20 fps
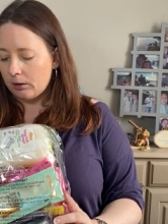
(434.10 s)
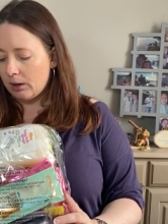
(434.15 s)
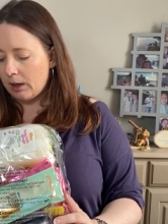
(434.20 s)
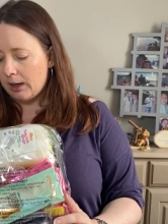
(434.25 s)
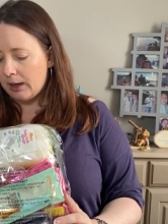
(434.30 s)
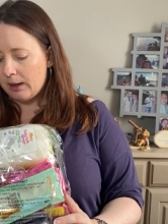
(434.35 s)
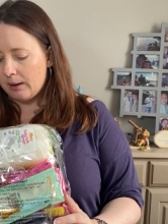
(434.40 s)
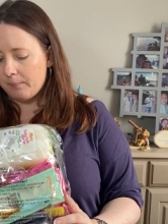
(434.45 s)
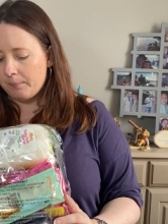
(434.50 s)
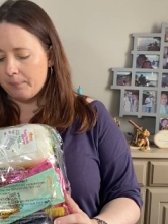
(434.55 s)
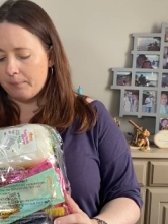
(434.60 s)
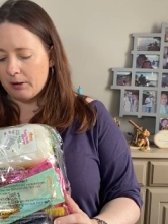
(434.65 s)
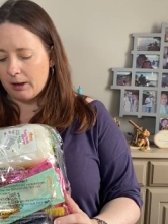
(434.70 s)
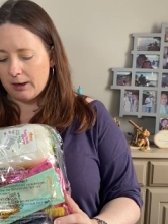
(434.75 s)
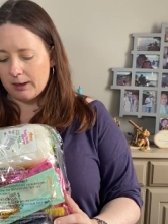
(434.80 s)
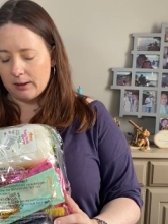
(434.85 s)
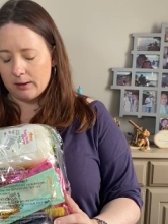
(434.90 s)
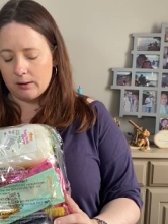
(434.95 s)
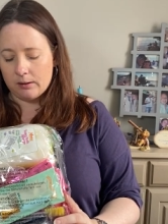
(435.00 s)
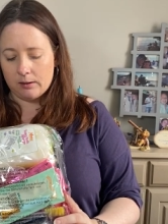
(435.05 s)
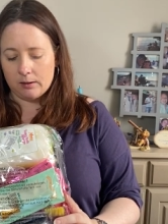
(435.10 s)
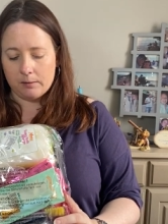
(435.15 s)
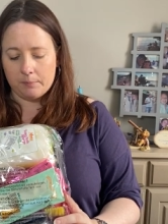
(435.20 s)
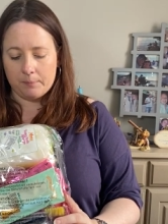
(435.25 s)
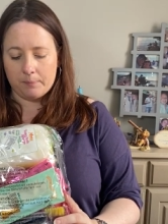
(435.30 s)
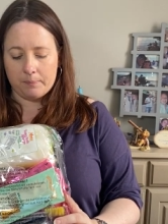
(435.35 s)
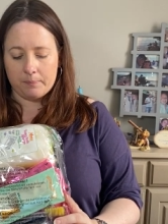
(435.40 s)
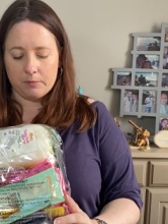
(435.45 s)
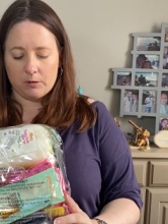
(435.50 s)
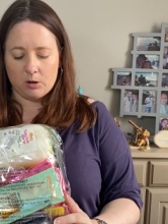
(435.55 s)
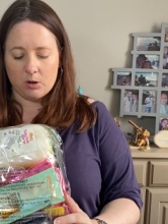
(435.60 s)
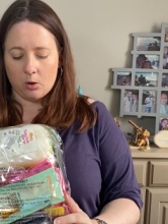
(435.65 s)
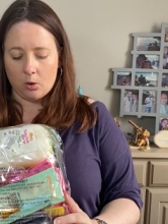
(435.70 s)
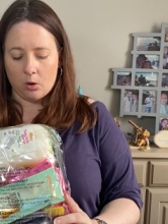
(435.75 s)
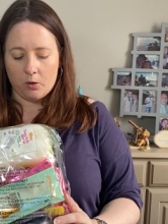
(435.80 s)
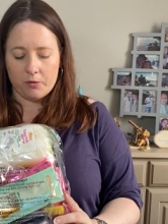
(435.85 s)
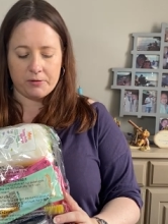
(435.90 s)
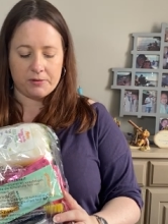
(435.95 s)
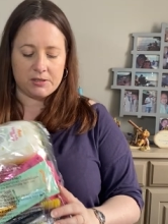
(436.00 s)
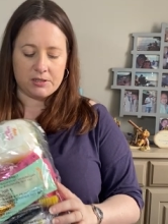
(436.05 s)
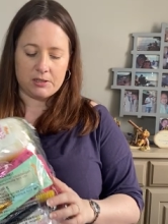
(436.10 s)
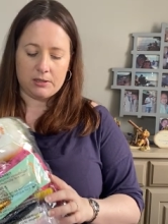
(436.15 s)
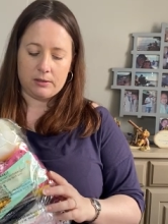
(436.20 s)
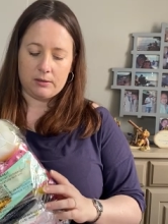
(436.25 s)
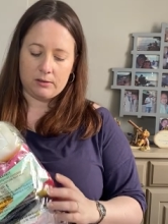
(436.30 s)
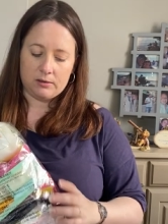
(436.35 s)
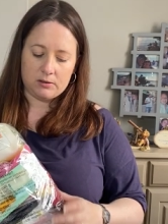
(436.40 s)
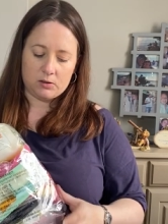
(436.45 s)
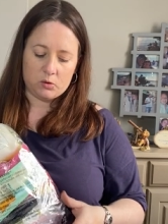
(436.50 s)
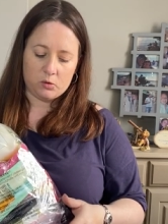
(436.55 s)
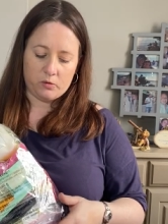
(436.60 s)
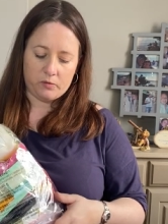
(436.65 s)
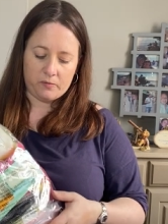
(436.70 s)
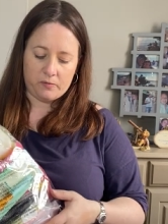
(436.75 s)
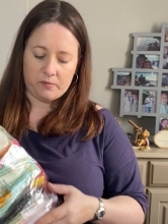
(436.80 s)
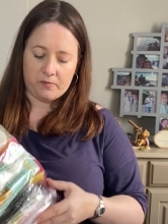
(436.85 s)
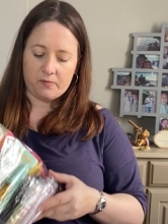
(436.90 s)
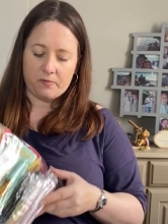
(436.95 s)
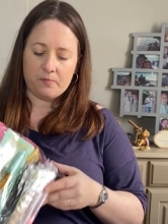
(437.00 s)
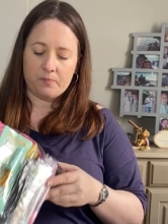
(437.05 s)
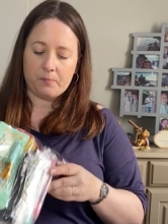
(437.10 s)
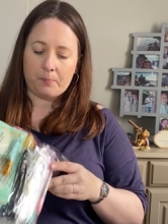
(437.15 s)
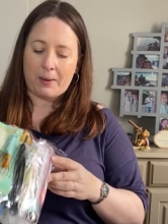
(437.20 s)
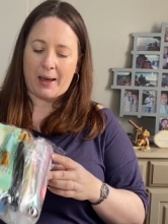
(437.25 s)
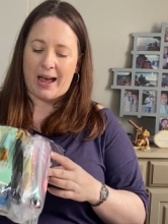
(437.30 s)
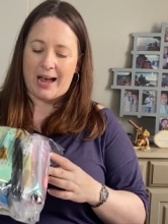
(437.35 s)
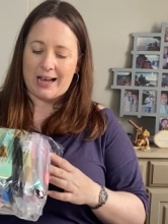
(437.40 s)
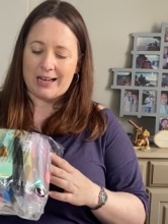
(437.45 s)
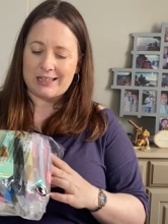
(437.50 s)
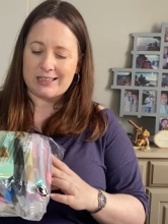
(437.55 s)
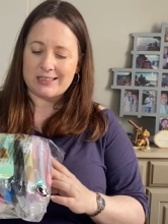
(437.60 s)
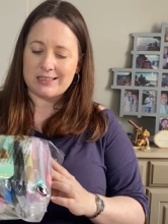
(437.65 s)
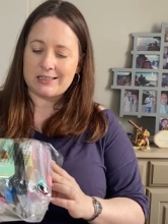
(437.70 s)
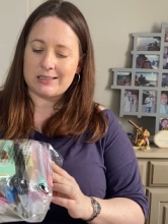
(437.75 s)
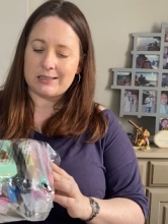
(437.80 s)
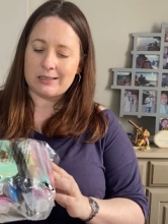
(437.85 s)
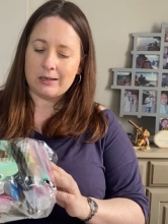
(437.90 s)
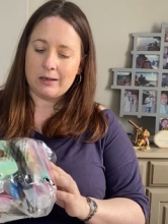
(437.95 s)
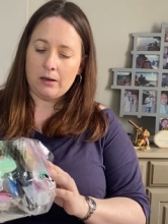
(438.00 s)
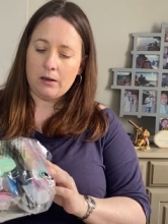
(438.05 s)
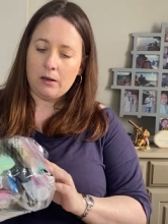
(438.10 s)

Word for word: um, like cloths and sort of pads,